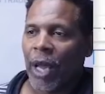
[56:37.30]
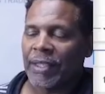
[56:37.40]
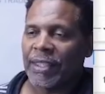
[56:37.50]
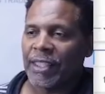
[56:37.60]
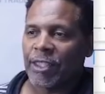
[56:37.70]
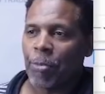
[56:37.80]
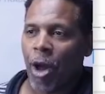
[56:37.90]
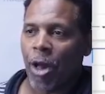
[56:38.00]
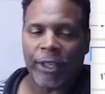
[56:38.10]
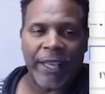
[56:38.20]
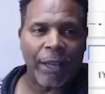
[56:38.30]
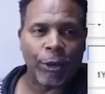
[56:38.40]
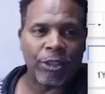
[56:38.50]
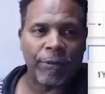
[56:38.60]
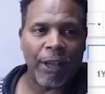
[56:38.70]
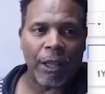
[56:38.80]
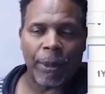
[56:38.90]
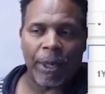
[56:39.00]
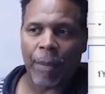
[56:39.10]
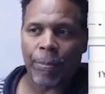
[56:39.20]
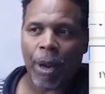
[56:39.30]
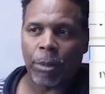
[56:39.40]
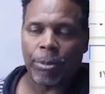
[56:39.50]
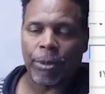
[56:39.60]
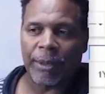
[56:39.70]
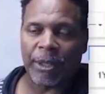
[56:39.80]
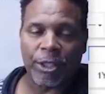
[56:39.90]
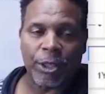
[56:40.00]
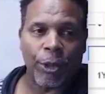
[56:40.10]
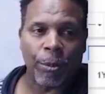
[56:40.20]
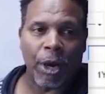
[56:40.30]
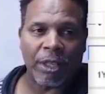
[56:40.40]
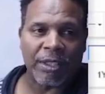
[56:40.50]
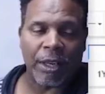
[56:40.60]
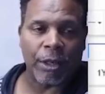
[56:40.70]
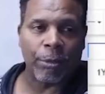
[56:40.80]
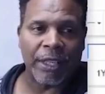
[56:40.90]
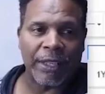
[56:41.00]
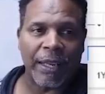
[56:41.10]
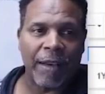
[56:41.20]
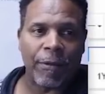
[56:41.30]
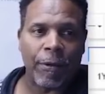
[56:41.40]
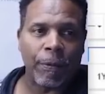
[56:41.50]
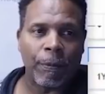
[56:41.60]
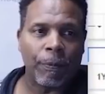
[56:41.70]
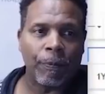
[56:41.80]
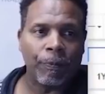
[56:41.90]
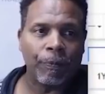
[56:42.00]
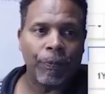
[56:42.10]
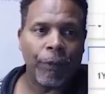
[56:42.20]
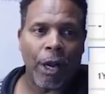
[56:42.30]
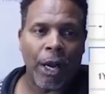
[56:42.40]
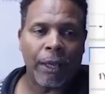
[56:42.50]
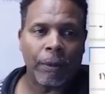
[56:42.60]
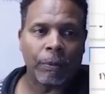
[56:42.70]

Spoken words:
see smaller candles developing, I probably pretty much know the market's not going to break that level. All right.